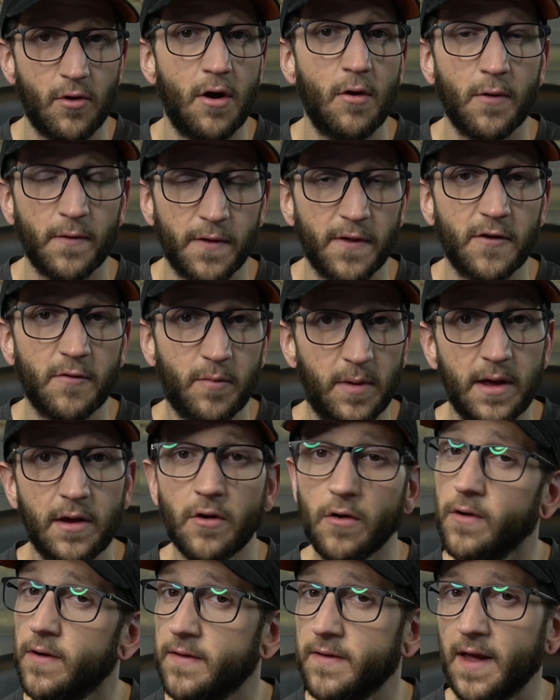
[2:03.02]
wrong with the
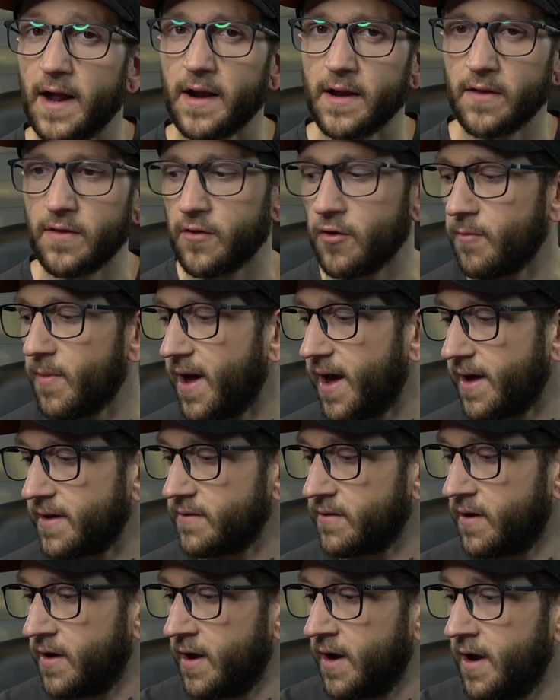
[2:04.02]
speaker. It sounded so
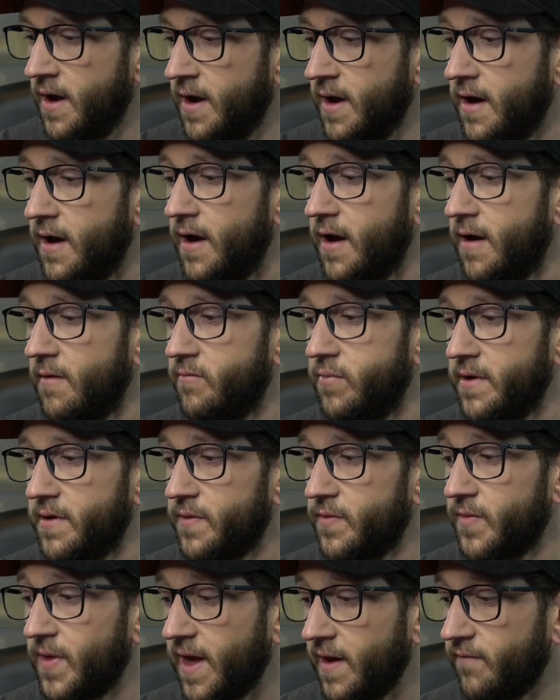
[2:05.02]
bad. Uh,
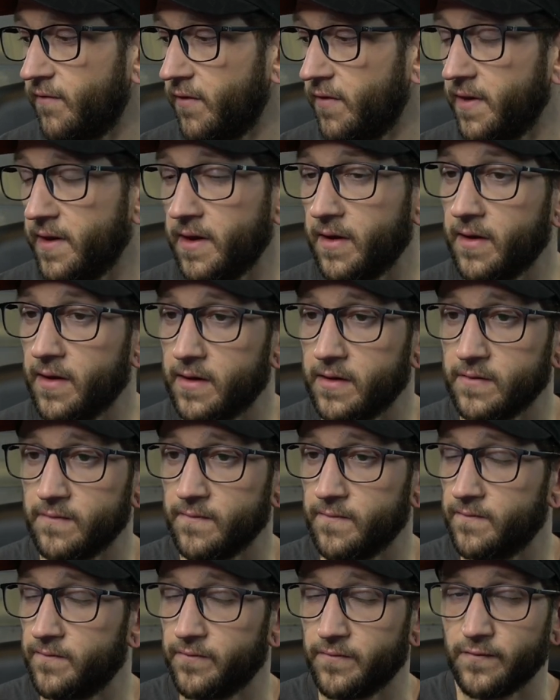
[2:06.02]
but thankfully,
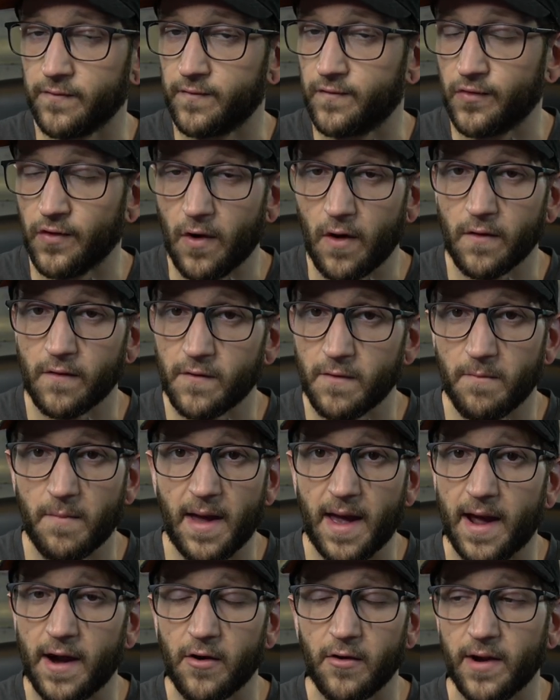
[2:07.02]
charged the
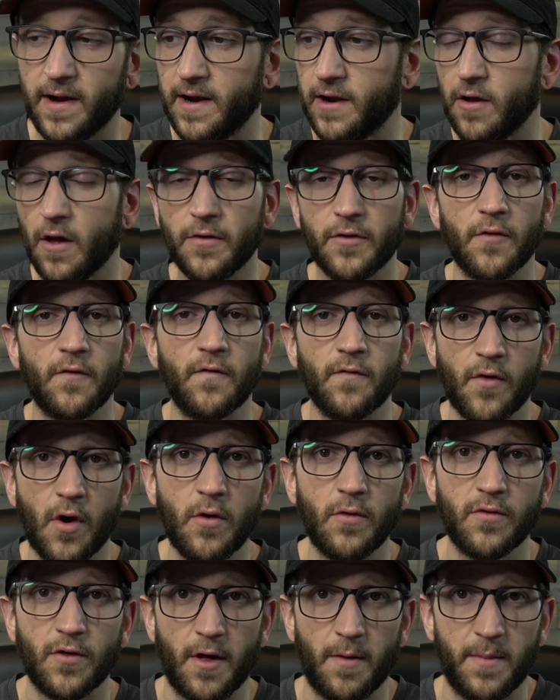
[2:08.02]
battery and it also
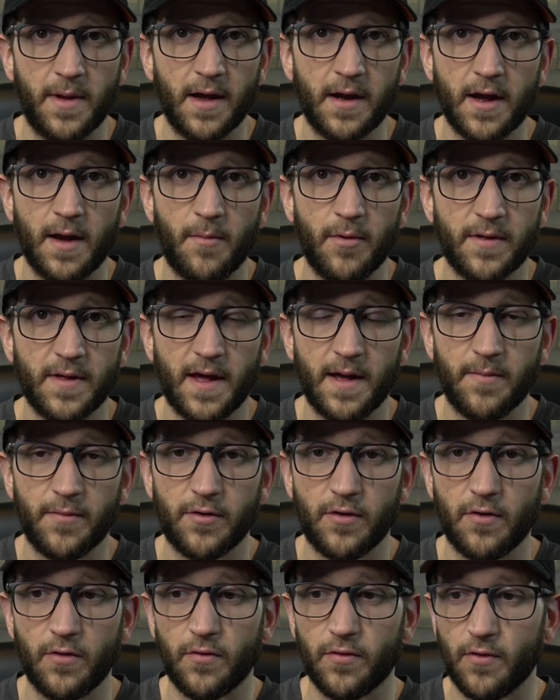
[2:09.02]
froze on me a couple
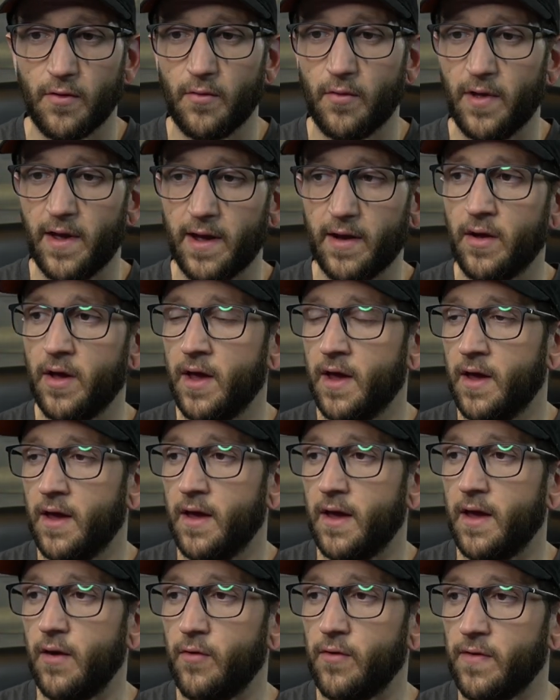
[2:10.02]
times too. So like
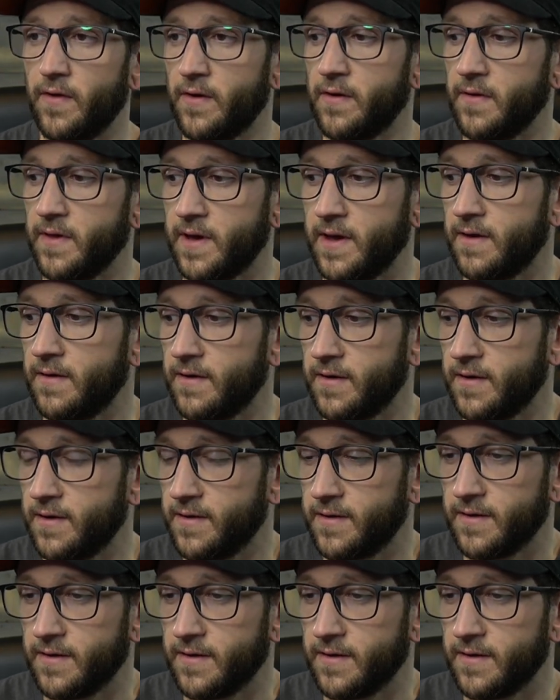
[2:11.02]
it would literally